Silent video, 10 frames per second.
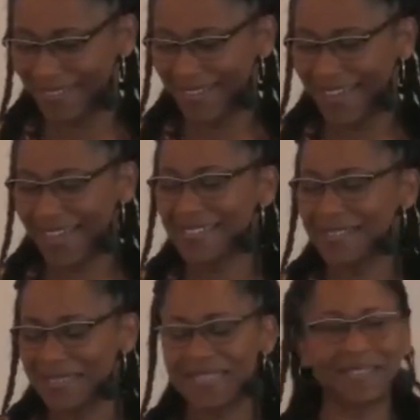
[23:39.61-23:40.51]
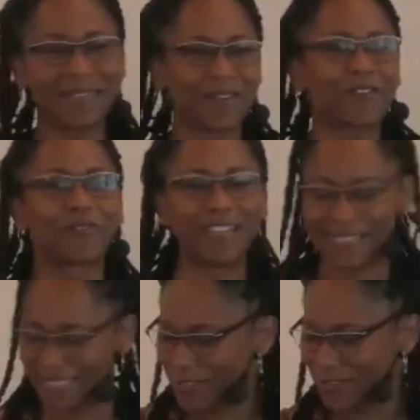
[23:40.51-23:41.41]
And diseases are great
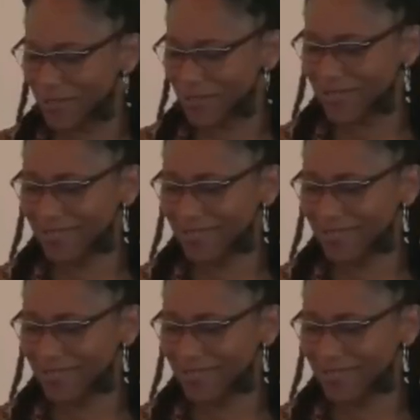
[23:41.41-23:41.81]
teachers.